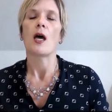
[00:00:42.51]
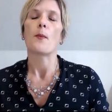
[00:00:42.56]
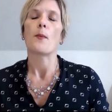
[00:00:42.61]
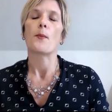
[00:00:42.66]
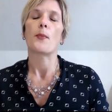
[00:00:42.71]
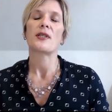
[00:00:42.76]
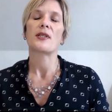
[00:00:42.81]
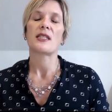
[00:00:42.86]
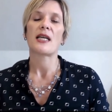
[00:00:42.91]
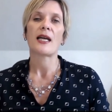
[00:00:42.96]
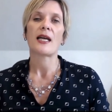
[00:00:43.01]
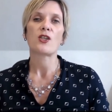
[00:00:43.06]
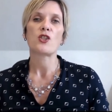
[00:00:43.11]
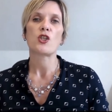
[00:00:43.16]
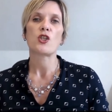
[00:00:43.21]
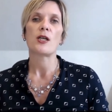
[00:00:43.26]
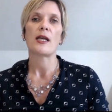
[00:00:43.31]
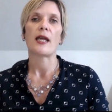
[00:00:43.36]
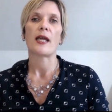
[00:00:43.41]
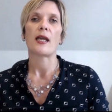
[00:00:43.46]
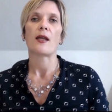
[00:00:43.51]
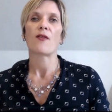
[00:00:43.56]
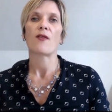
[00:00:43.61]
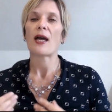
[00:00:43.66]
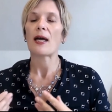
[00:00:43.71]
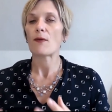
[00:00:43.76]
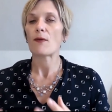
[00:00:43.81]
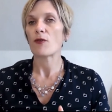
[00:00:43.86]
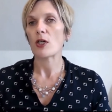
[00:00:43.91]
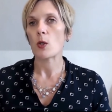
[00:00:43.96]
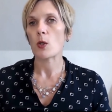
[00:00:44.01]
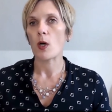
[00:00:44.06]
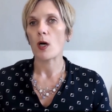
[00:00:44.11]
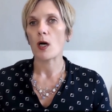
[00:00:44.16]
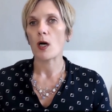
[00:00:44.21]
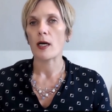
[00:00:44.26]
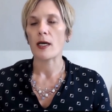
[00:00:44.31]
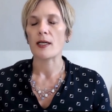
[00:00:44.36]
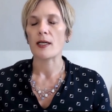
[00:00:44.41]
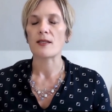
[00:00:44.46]
but actually, that
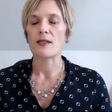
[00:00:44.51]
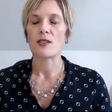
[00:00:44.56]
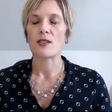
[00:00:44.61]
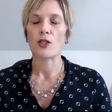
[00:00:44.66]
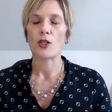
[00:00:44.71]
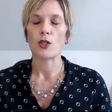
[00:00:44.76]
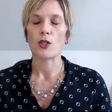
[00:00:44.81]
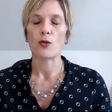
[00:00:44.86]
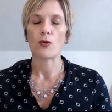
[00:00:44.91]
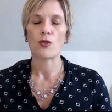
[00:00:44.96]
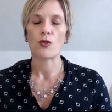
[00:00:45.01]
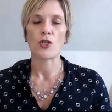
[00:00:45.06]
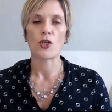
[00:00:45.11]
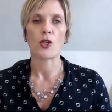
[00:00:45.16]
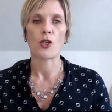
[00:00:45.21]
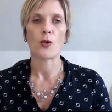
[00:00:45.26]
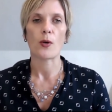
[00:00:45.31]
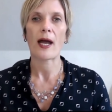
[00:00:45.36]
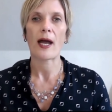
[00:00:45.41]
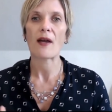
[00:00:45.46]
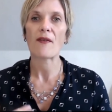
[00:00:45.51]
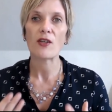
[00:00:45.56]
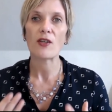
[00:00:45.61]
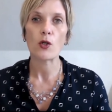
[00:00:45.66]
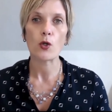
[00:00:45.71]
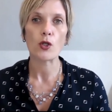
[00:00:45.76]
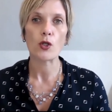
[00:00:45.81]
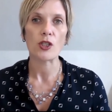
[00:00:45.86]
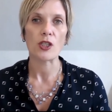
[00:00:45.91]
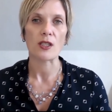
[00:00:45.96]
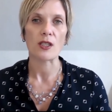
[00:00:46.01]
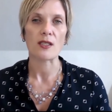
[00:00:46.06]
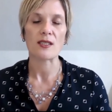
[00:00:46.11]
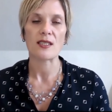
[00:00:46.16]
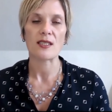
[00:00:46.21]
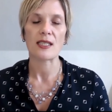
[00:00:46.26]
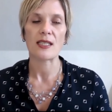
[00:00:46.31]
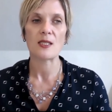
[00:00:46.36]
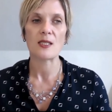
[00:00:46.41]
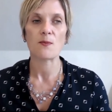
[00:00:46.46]
requires you to have an audience
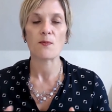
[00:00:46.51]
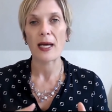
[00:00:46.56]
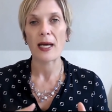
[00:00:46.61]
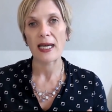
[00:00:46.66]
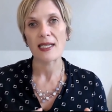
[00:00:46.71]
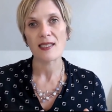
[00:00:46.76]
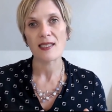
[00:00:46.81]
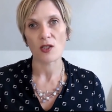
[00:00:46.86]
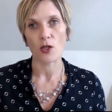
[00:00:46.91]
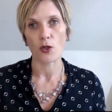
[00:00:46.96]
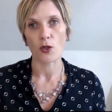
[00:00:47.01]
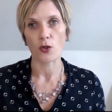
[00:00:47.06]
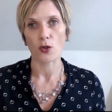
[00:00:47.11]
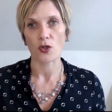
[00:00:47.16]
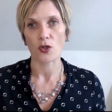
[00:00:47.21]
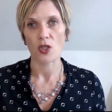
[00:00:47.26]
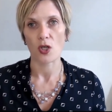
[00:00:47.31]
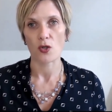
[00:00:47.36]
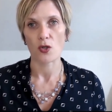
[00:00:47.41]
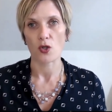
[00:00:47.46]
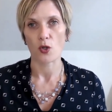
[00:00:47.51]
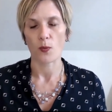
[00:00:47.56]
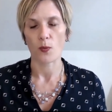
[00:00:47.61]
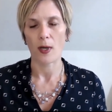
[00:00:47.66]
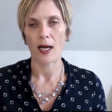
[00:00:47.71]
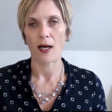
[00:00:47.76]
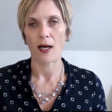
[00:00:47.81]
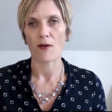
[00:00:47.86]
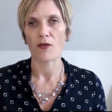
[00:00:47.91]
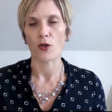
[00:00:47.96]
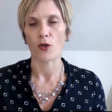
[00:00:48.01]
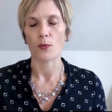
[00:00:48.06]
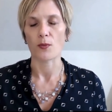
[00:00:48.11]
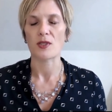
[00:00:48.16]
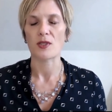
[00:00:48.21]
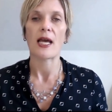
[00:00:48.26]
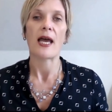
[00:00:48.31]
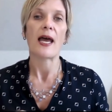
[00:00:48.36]
that is based on your social platforms.